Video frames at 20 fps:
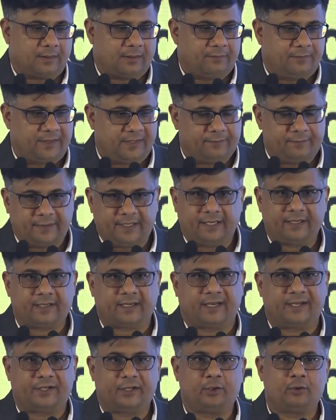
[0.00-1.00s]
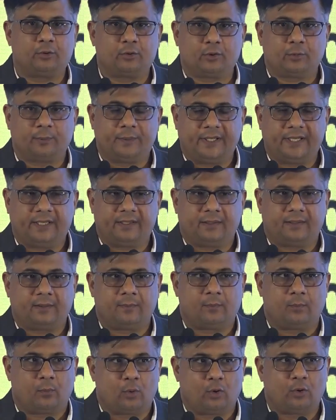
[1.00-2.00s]
we will continue to be
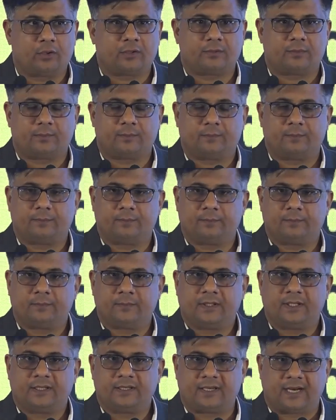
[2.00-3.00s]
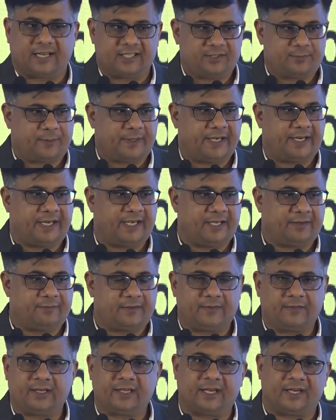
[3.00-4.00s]
more transparent. We
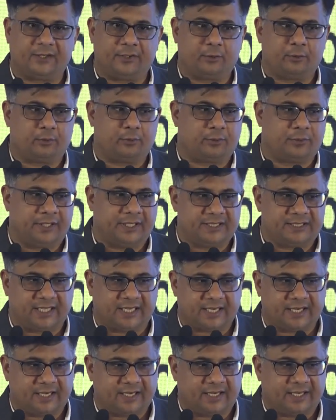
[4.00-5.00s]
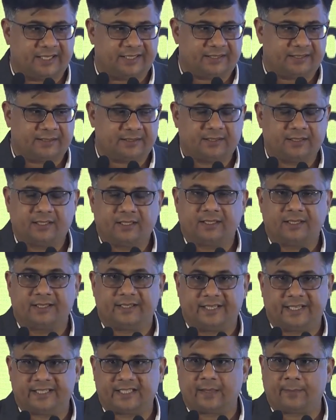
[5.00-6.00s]
will continue to de-jargonize
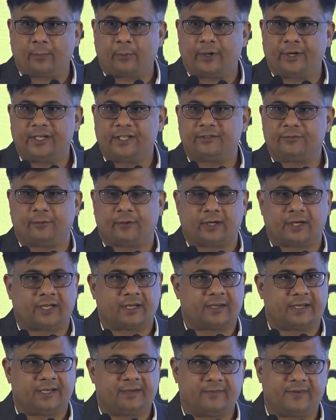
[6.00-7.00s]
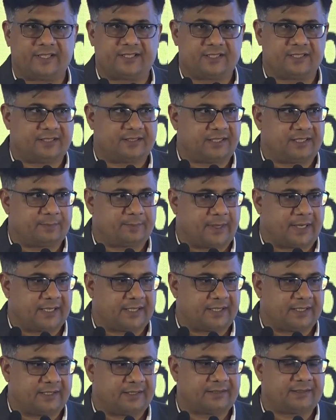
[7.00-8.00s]
data points for our investors and
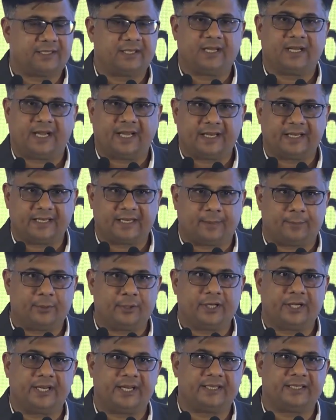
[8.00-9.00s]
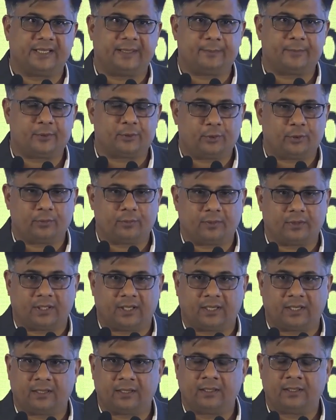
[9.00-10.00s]
partners and communicate them to you,
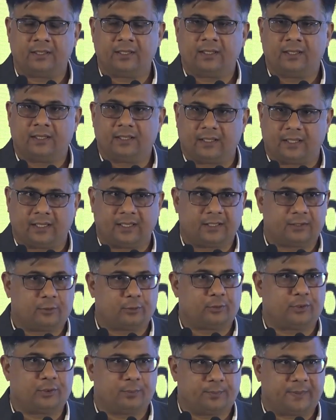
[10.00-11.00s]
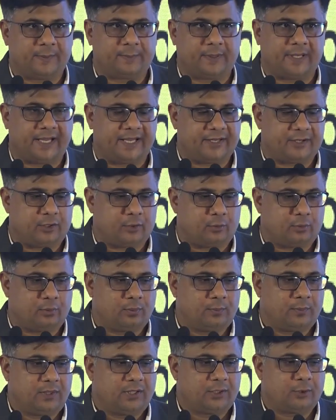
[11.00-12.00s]
to people like you,
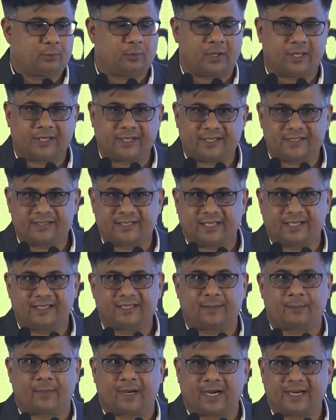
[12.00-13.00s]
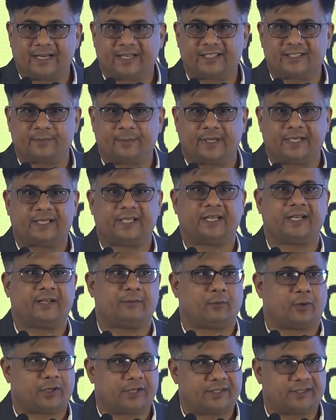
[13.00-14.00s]
to understand the markets better and
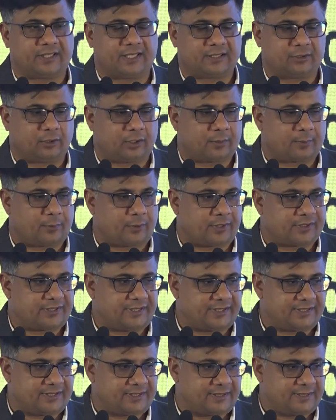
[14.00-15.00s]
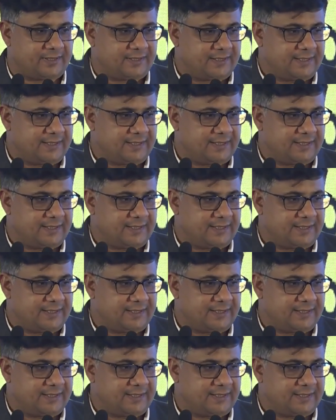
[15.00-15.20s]
what is our thought process.